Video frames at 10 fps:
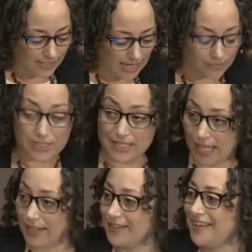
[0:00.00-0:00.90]
Having
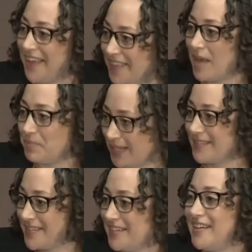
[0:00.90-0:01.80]
said that
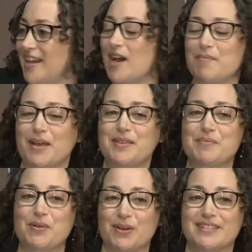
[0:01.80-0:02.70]
piece about the
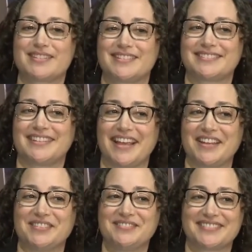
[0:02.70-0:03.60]
importance, thank you.